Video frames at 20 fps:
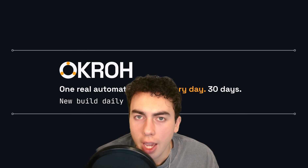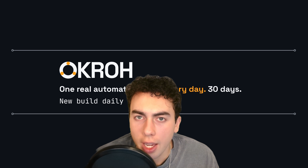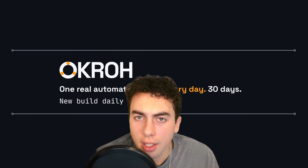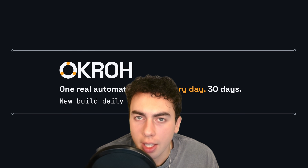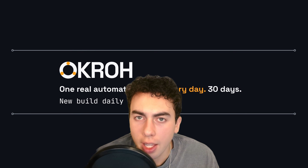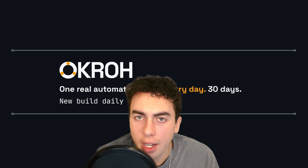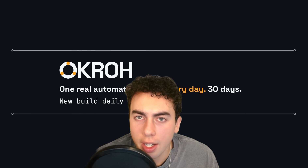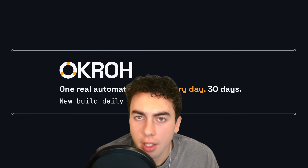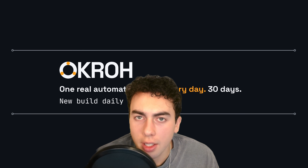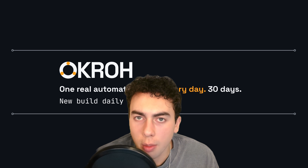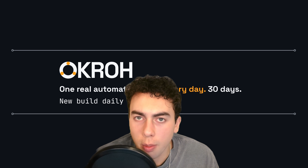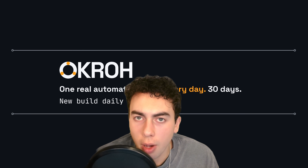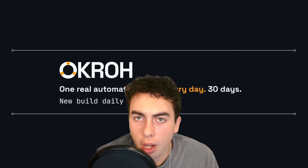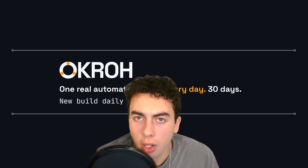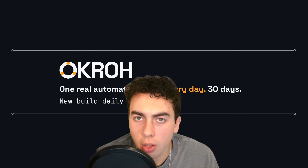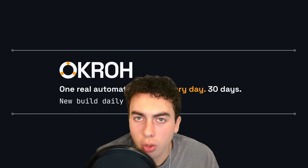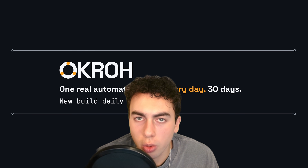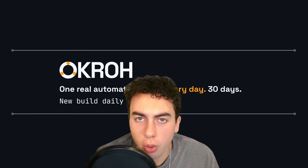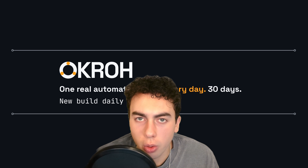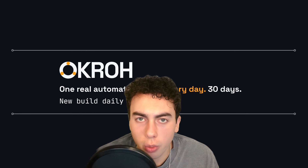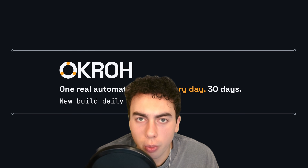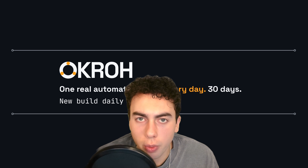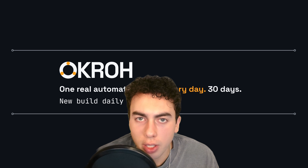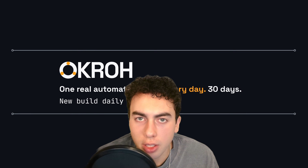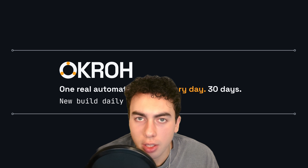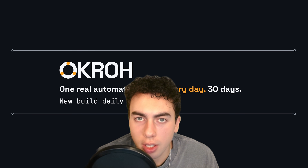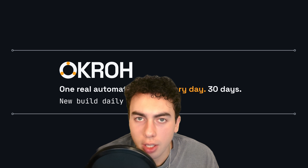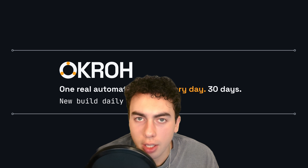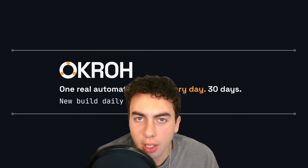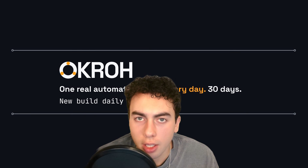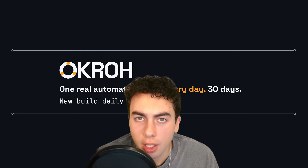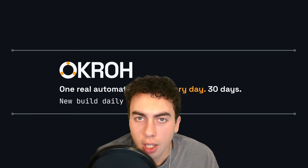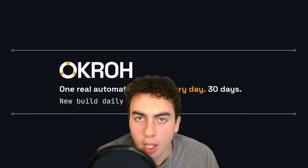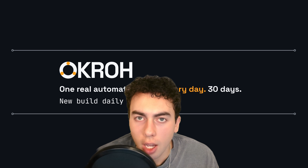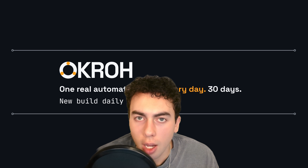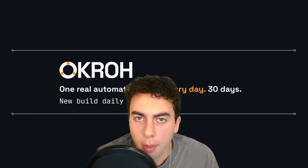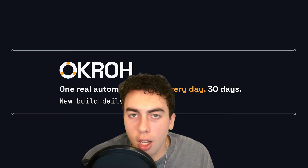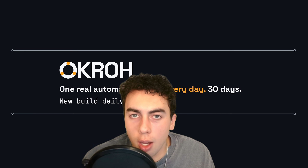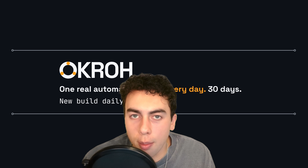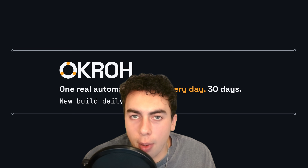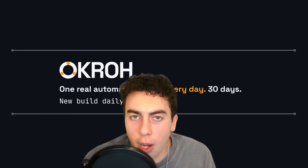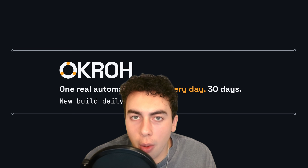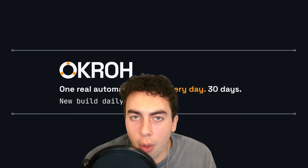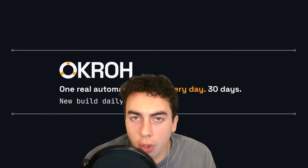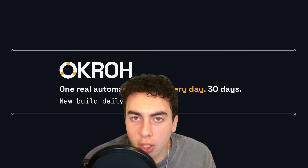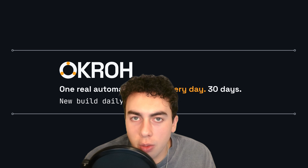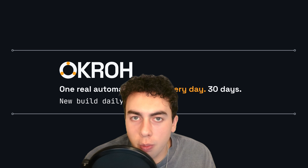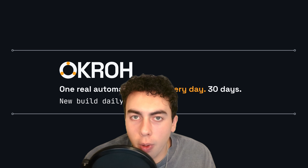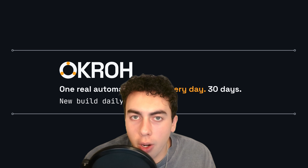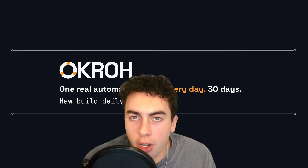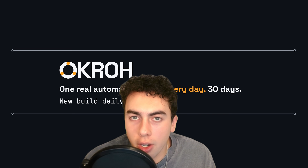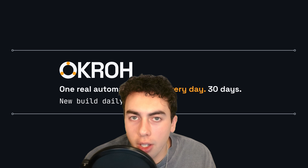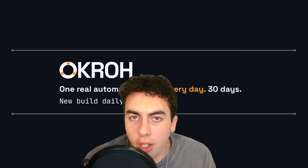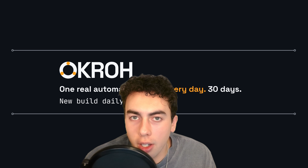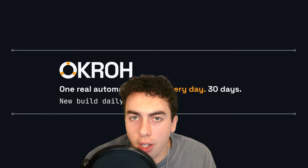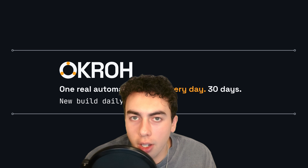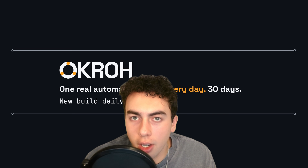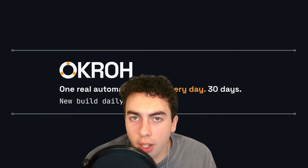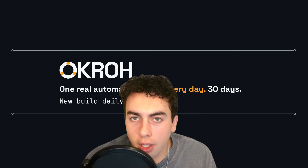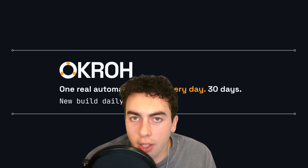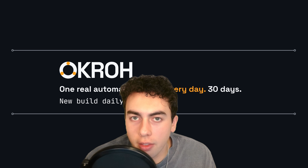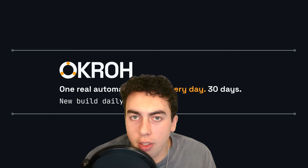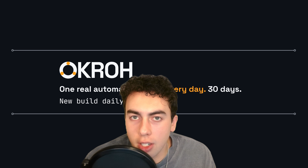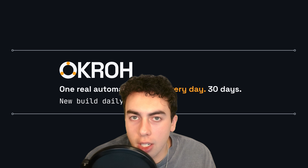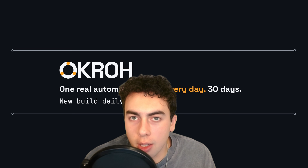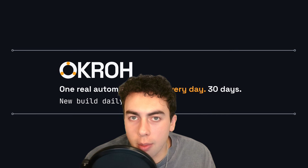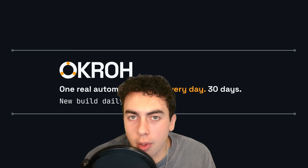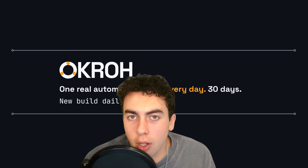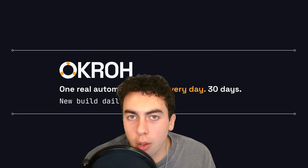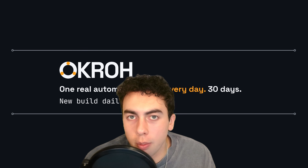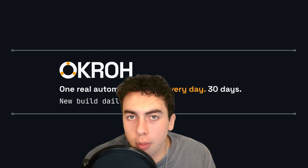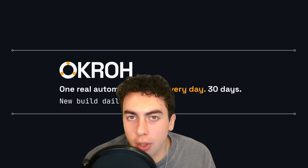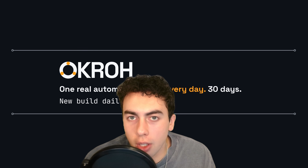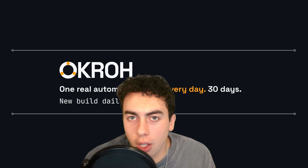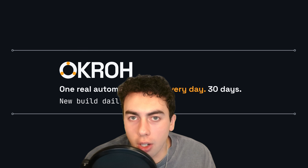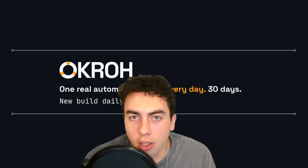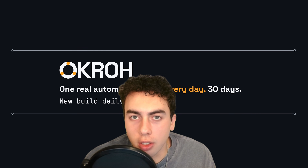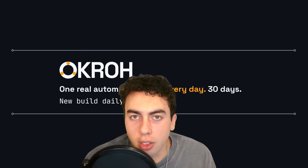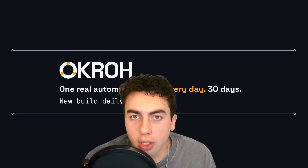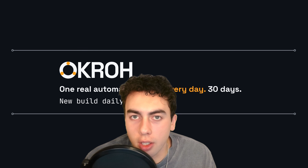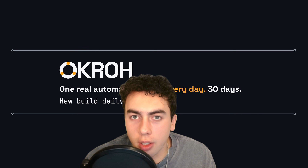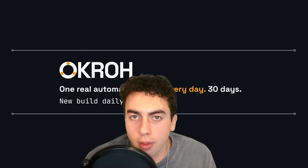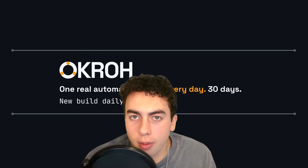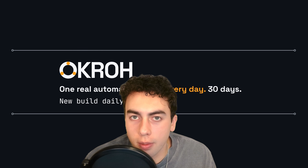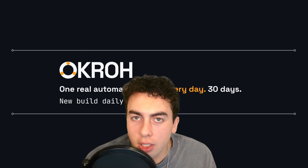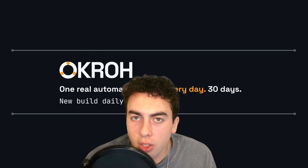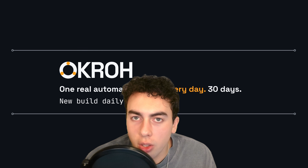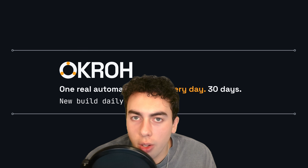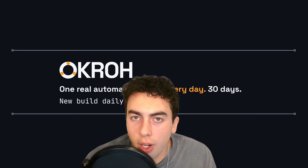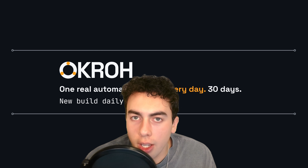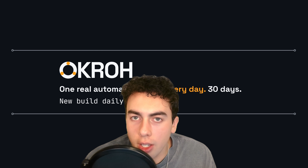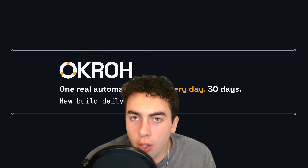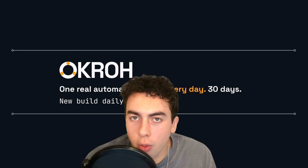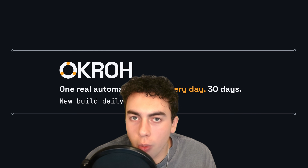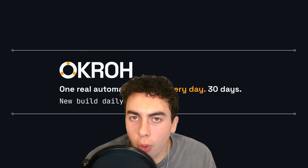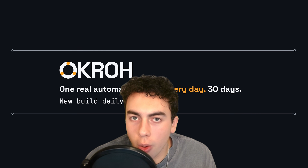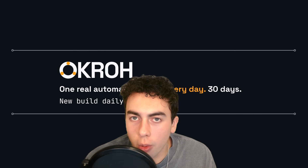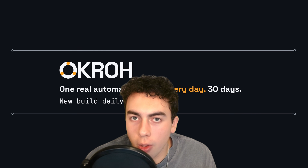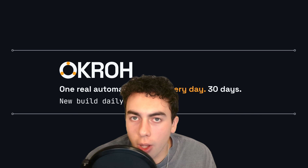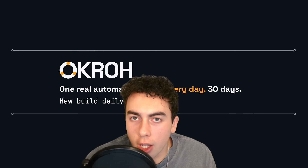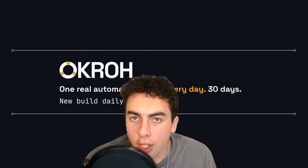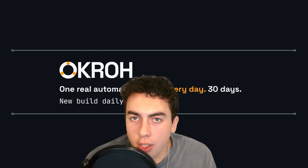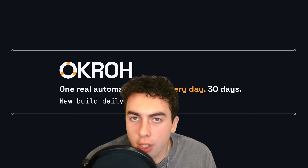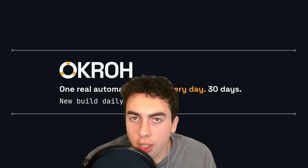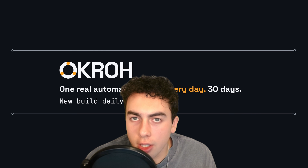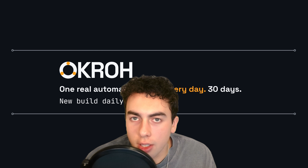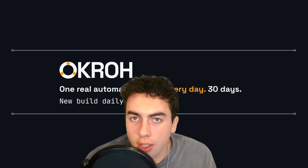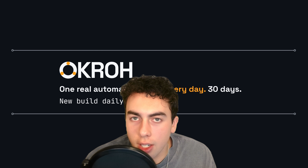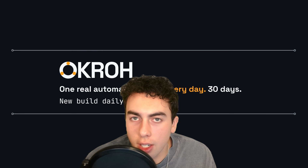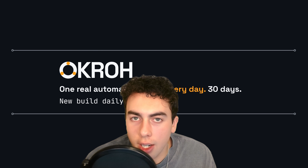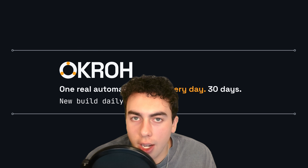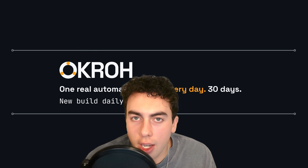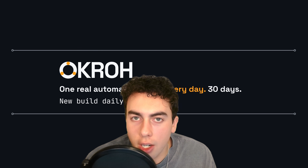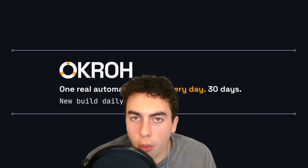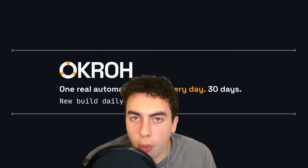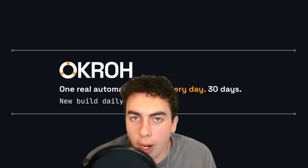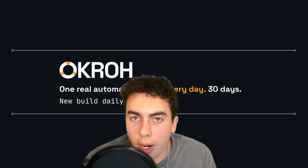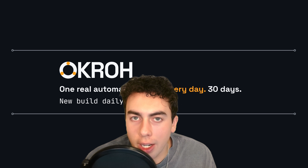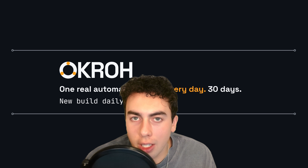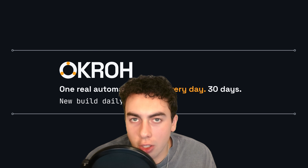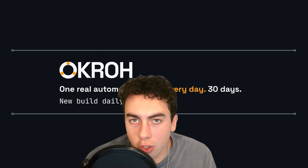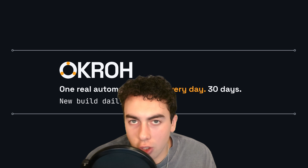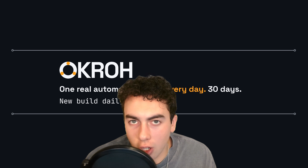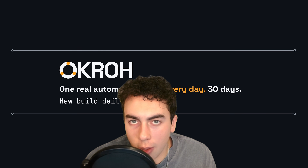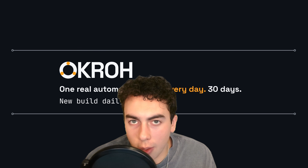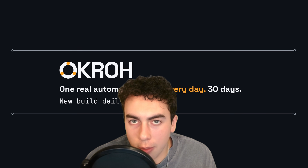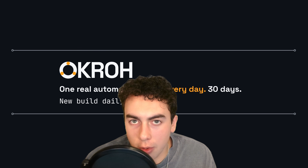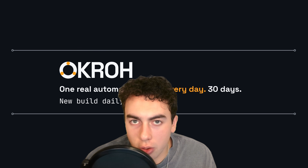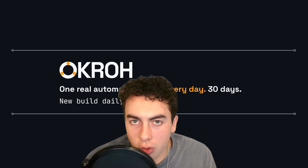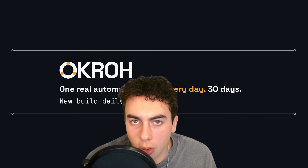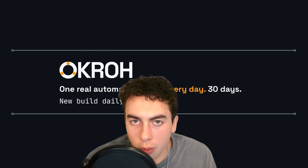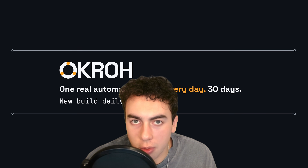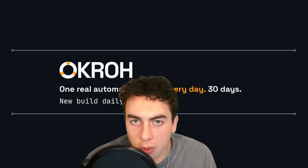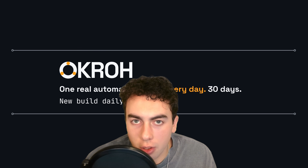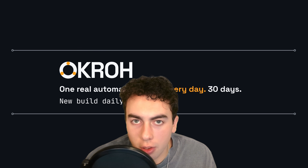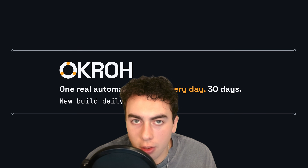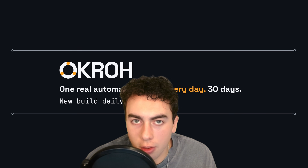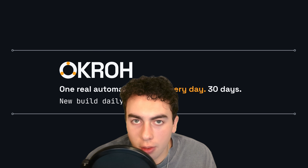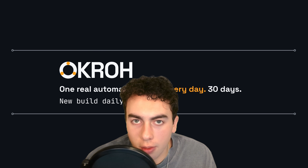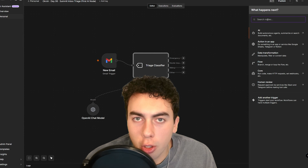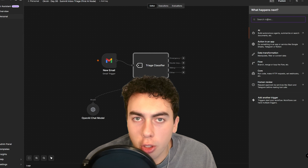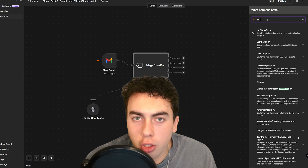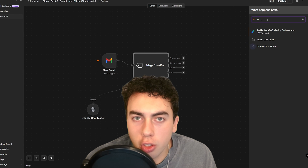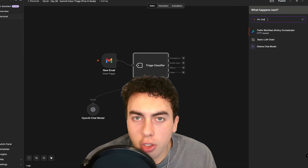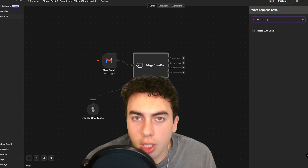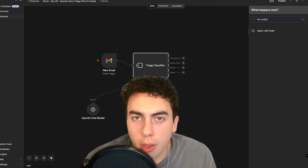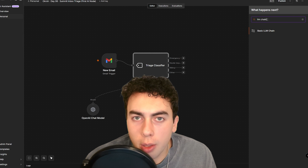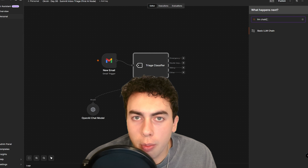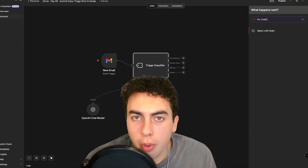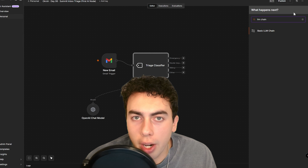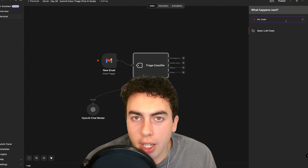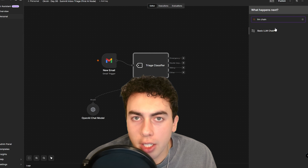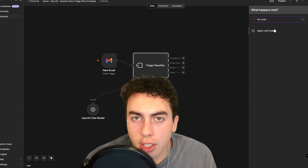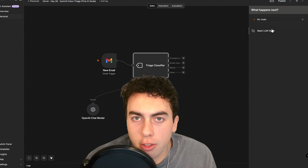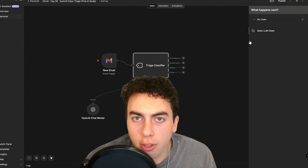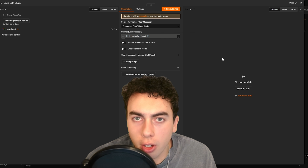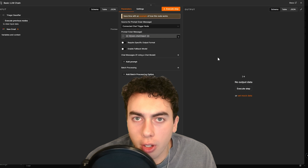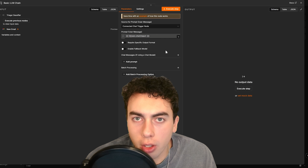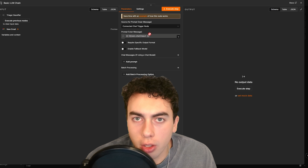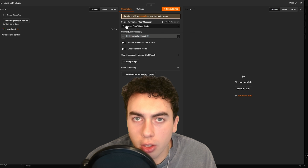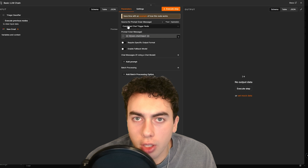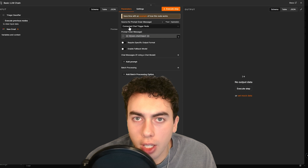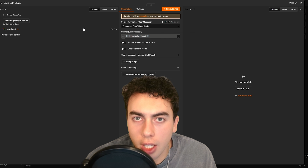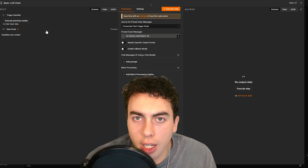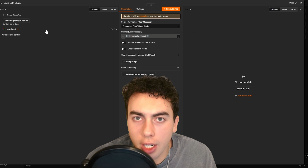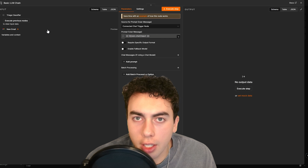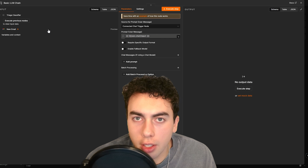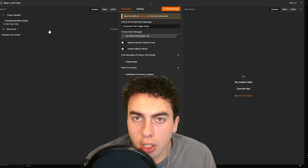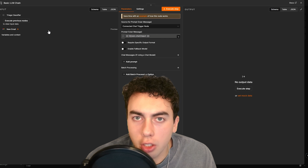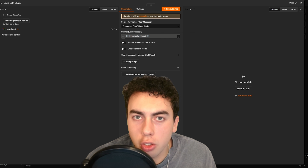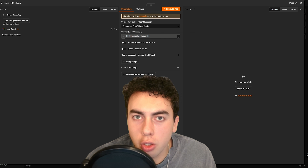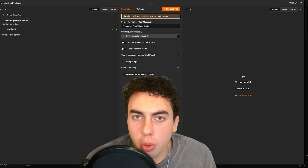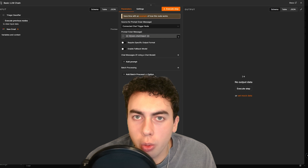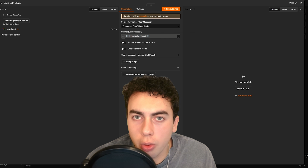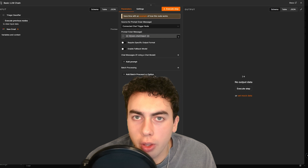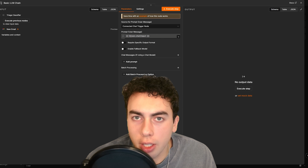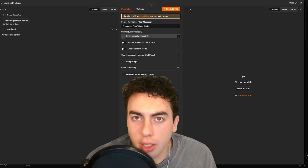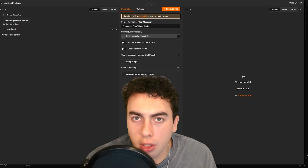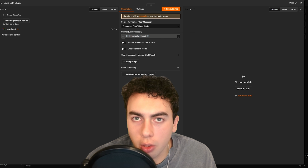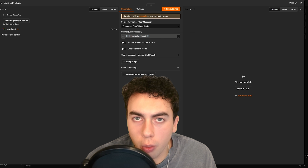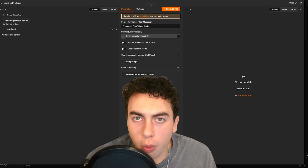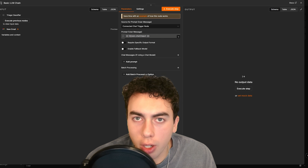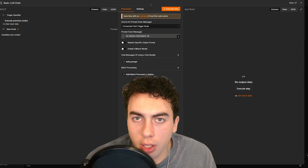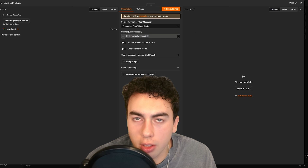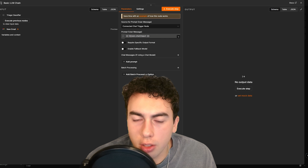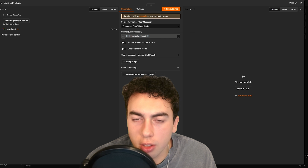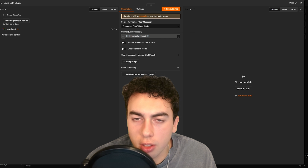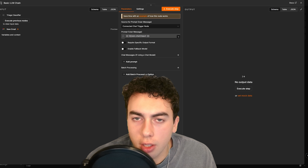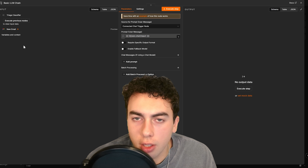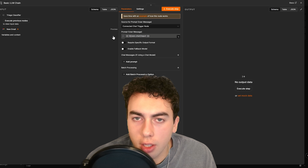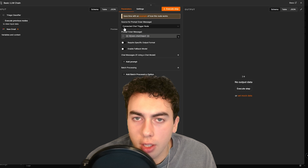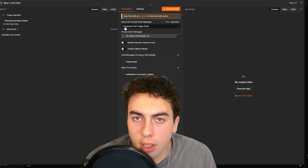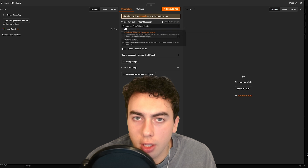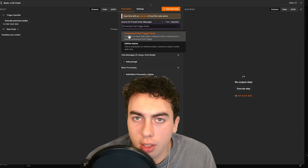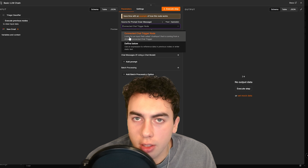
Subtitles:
and letting the model do the reasoning about which bucket a given email belongs in. Yesterday you wrote logic, today you're writing a job description. Emergency branch first, and it does 2 things at once.